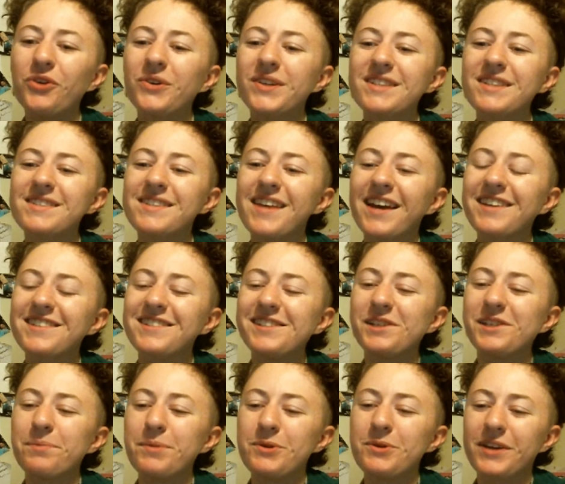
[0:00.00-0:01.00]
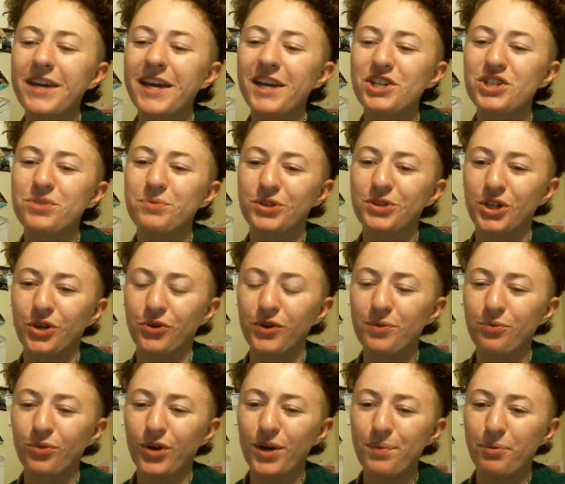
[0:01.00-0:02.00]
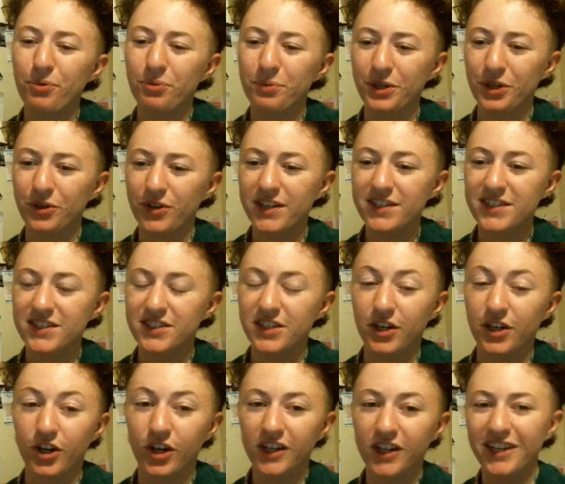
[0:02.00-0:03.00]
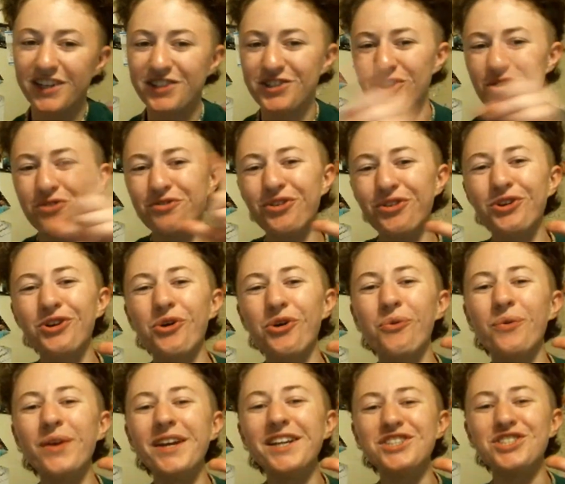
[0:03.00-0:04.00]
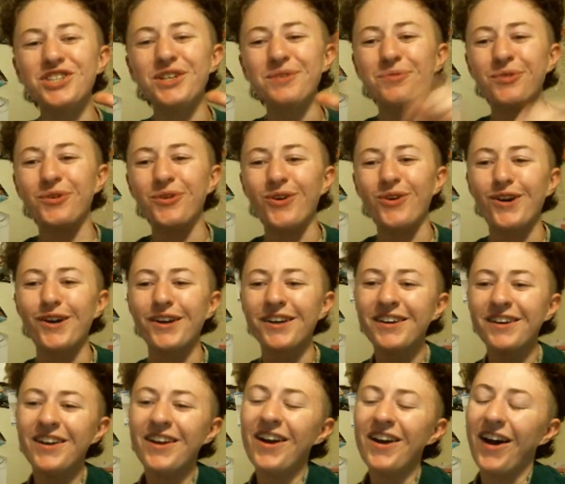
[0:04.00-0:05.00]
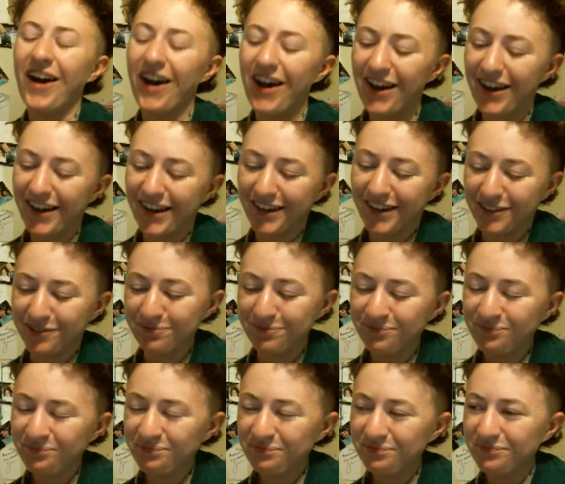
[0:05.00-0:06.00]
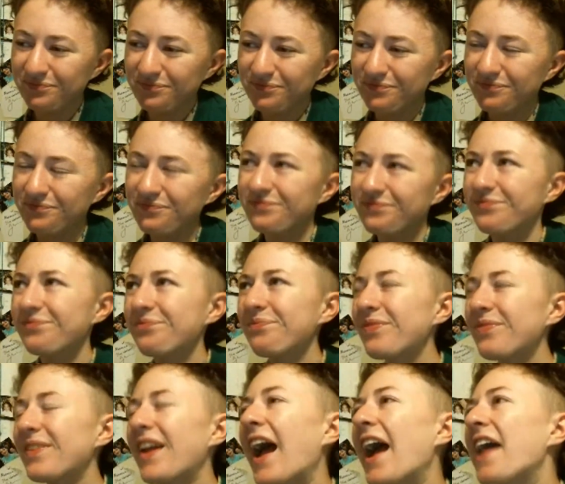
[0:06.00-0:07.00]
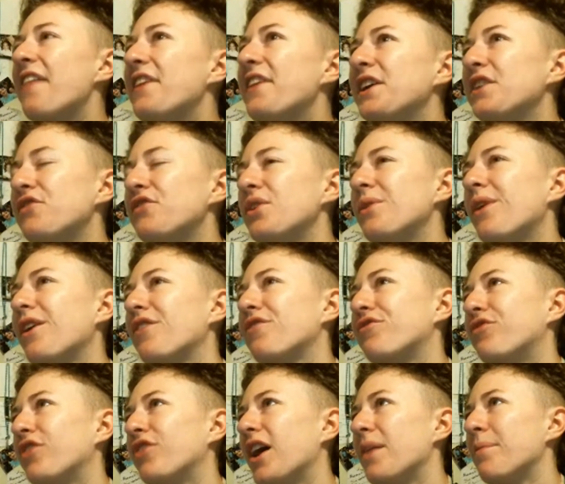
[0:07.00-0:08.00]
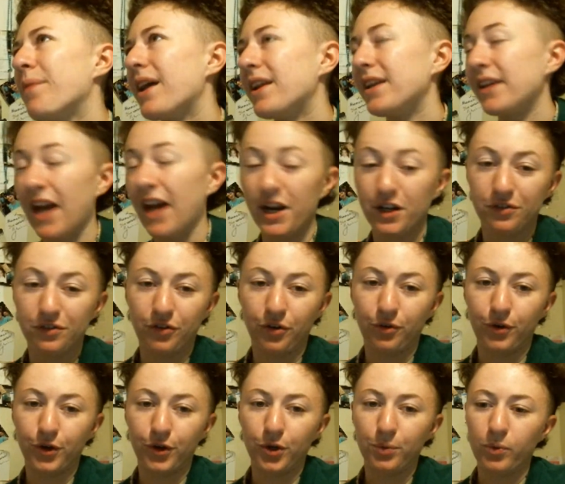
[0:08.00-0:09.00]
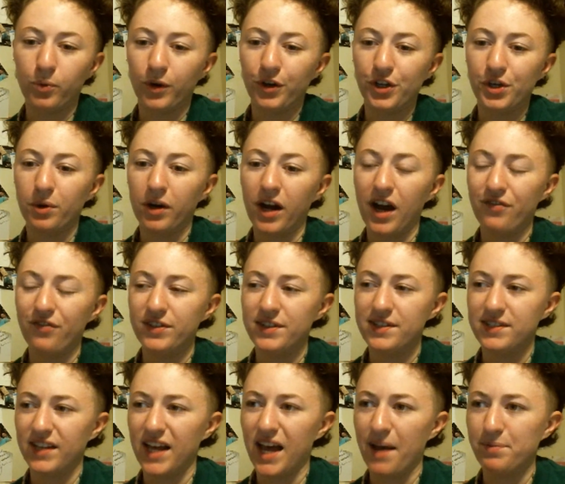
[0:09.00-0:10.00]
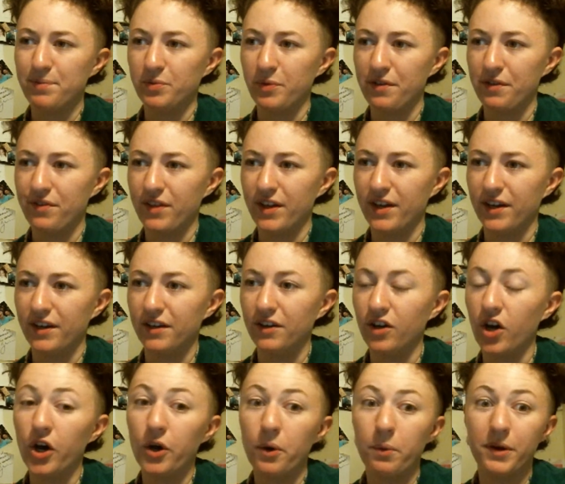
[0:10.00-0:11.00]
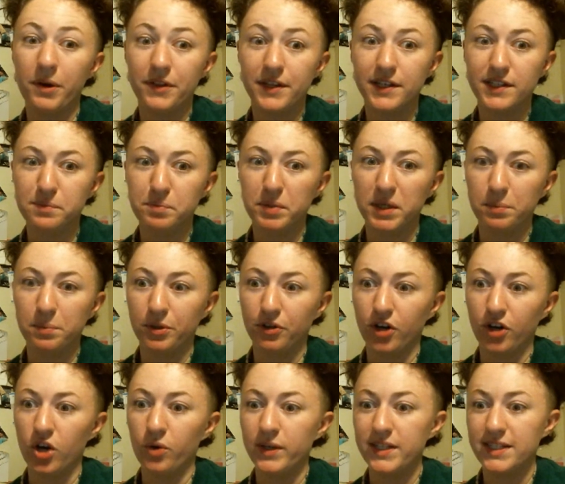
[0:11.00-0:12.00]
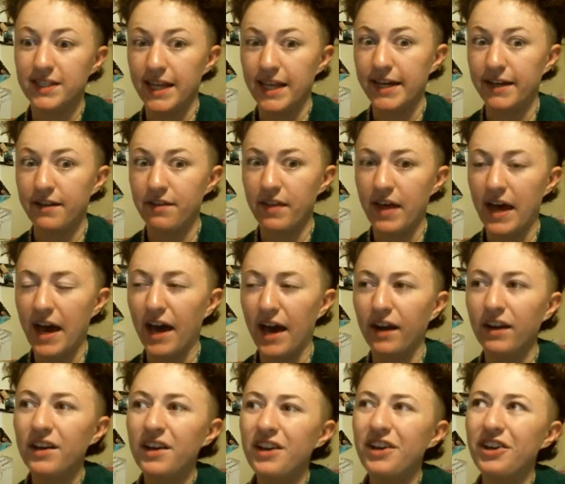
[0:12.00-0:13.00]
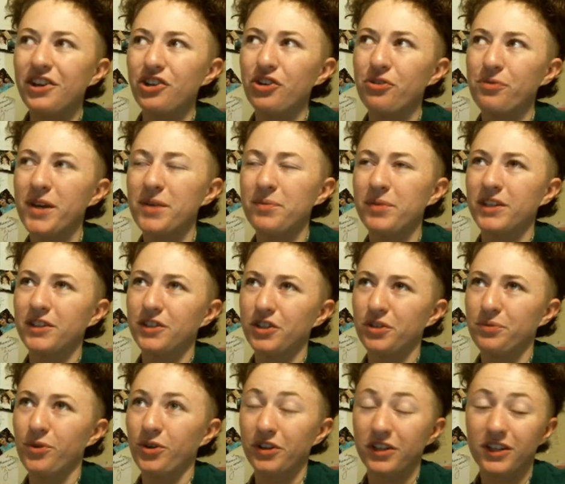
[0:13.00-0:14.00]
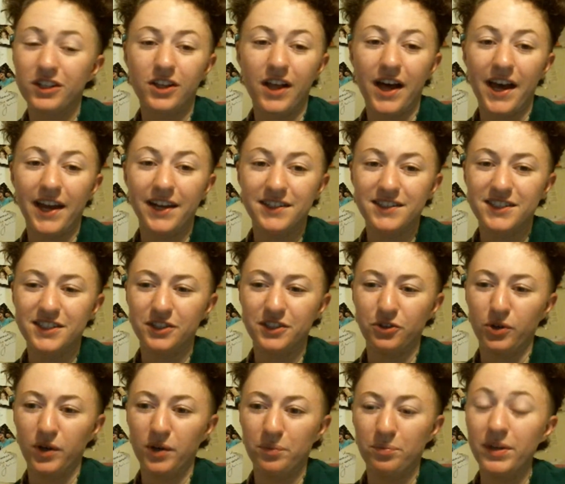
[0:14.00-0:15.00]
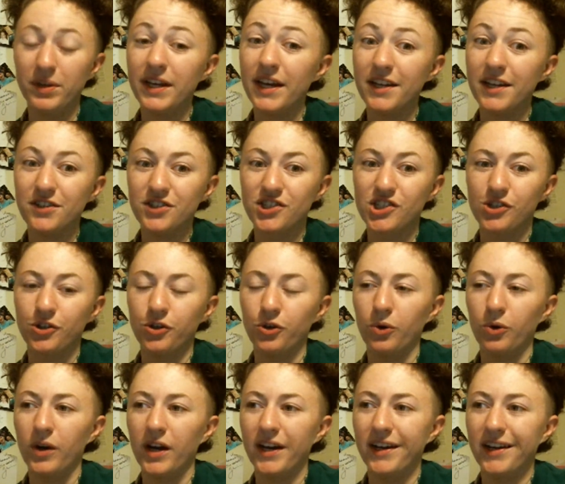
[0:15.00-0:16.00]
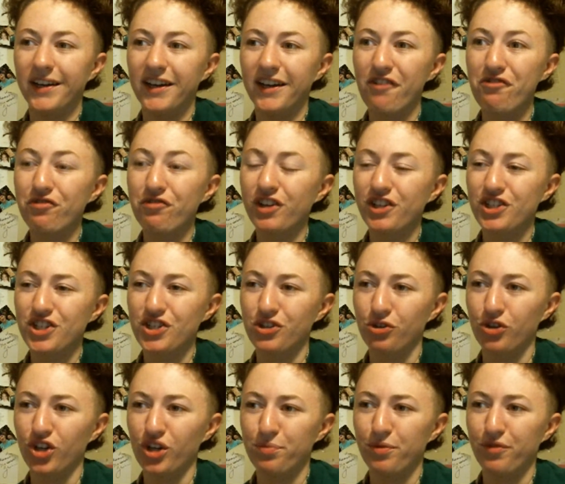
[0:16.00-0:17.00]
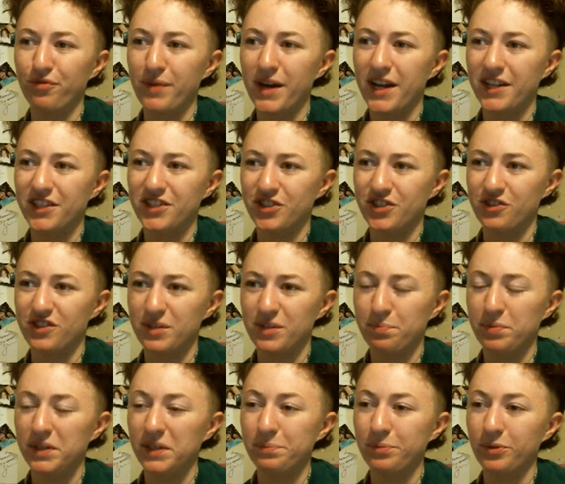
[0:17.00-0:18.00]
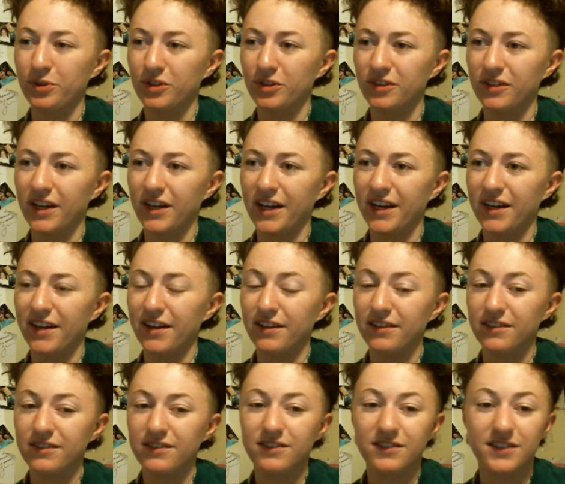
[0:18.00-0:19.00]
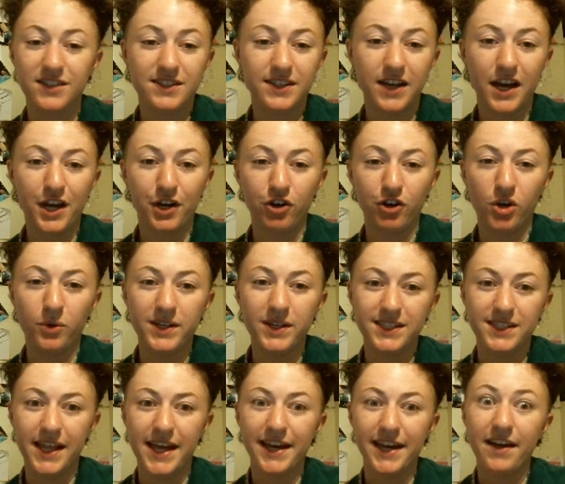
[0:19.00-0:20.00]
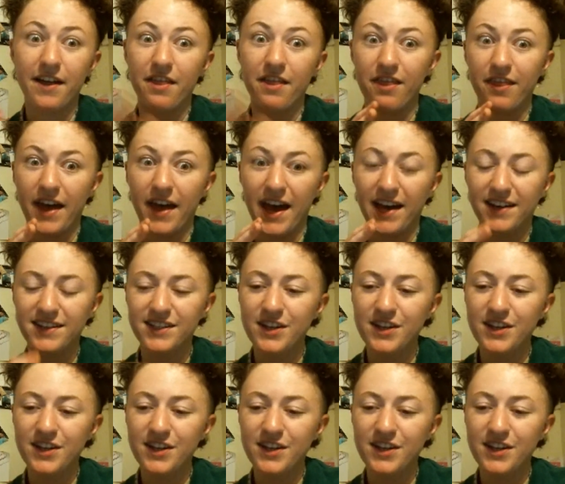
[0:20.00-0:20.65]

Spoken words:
You know what? Sexy communication with the Grim Reaper would be a great sticker. It's over a Ouija board. I think if you are from any kind of group where you're often slapped with oh, well, these people are always like that, you're maybe a little more inclined to be into a fictional group of monsters that people decide are always like that.